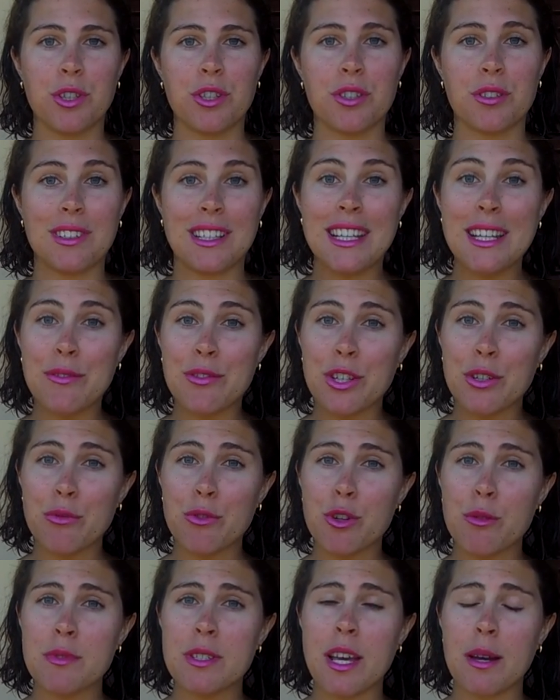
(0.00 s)
would leave it at
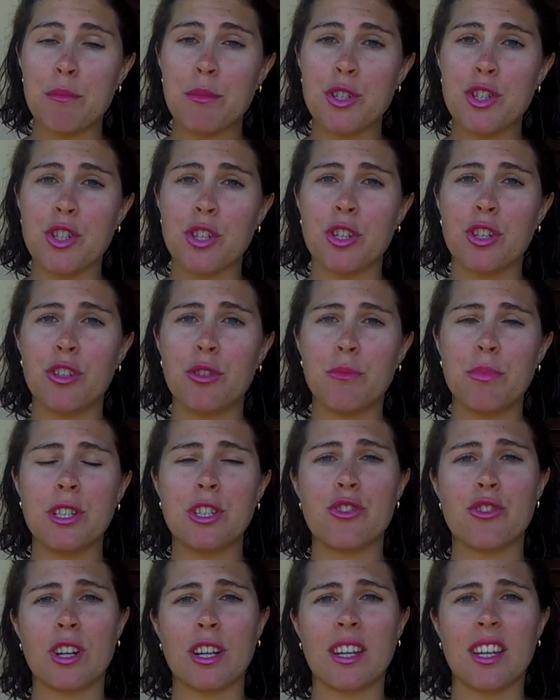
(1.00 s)
room temperature, you'd be
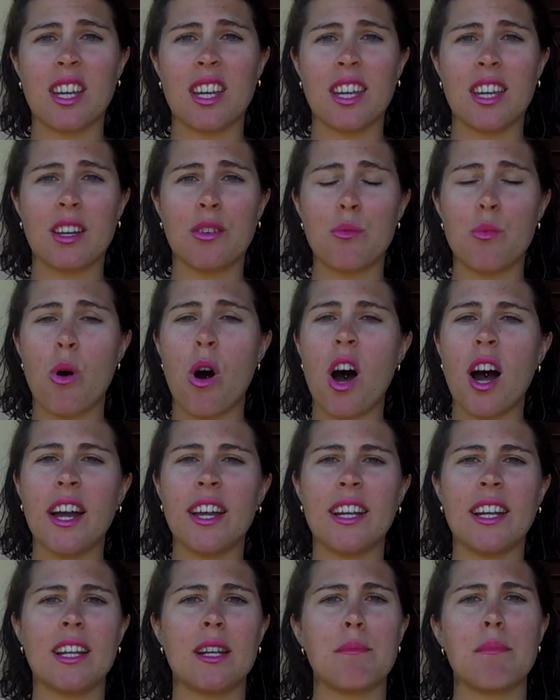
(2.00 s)
drinking
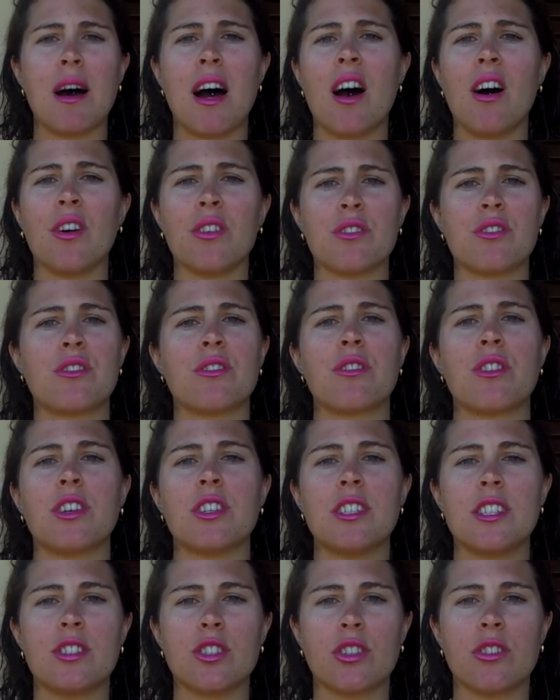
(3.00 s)
wine at about
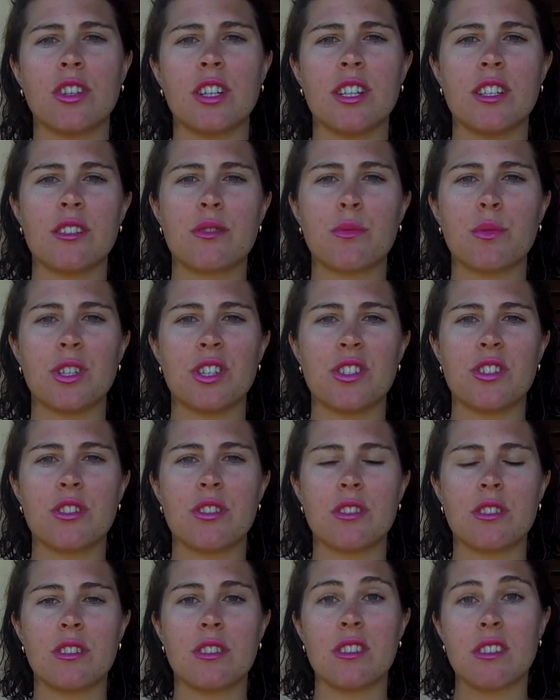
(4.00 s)
thirty degrees,
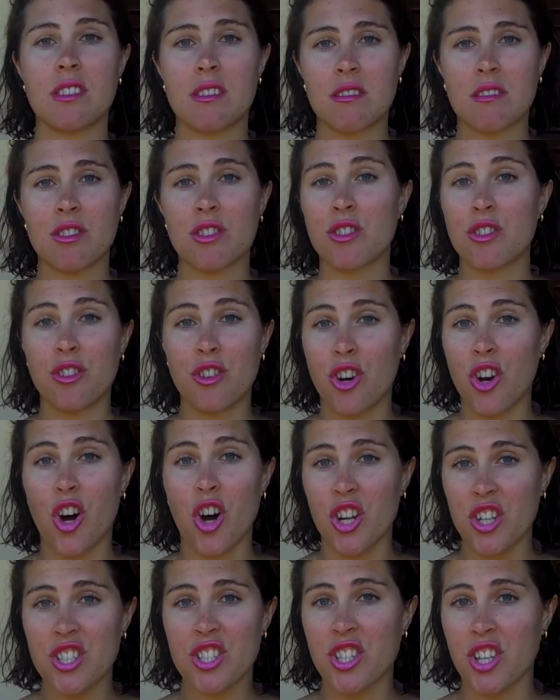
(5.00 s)
which is
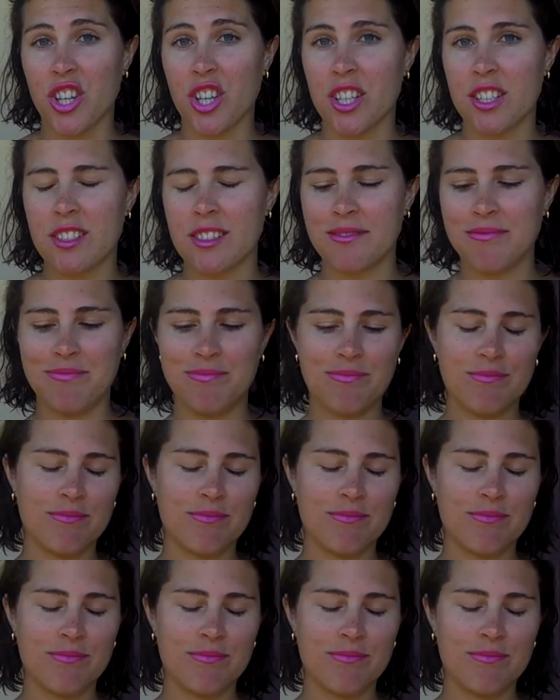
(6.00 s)
not good.